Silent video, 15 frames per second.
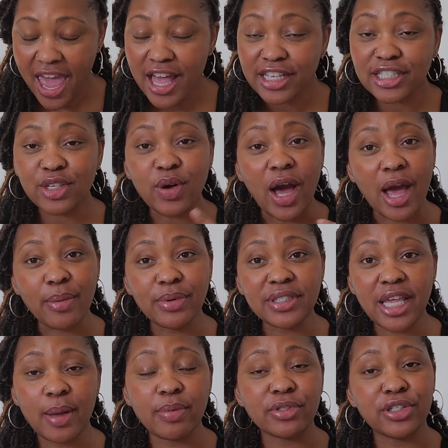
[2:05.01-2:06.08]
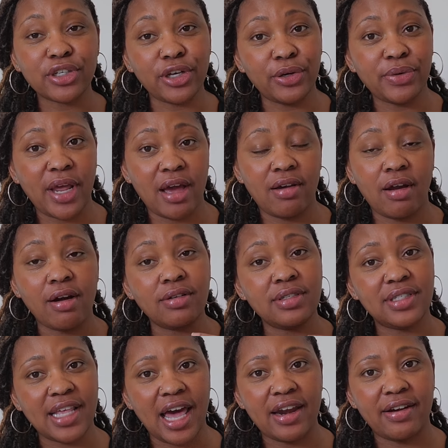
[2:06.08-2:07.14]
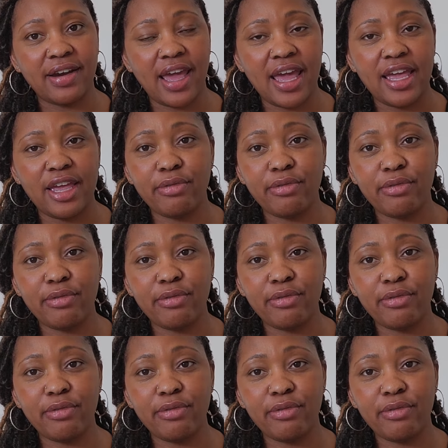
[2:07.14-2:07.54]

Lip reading: So I was able to go down on Saturday.